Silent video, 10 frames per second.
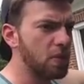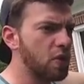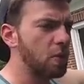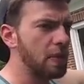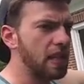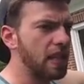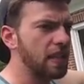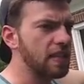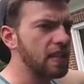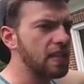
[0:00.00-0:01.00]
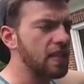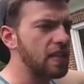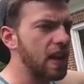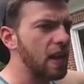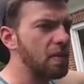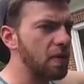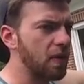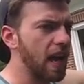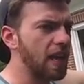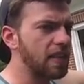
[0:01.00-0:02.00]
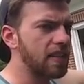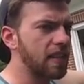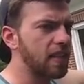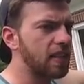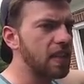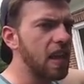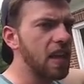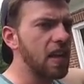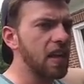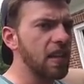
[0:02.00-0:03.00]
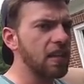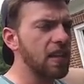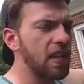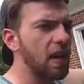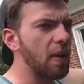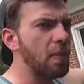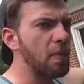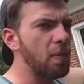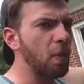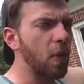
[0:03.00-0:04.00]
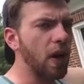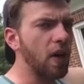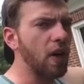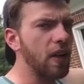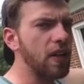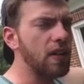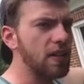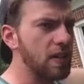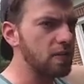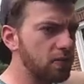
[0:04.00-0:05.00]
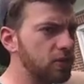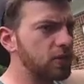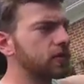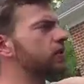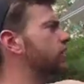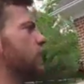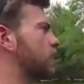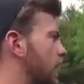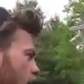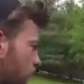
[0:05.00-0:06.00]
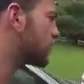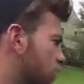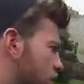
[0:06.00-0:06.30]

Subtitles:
just hoping that this is the same. If it has the wire harness, good to go.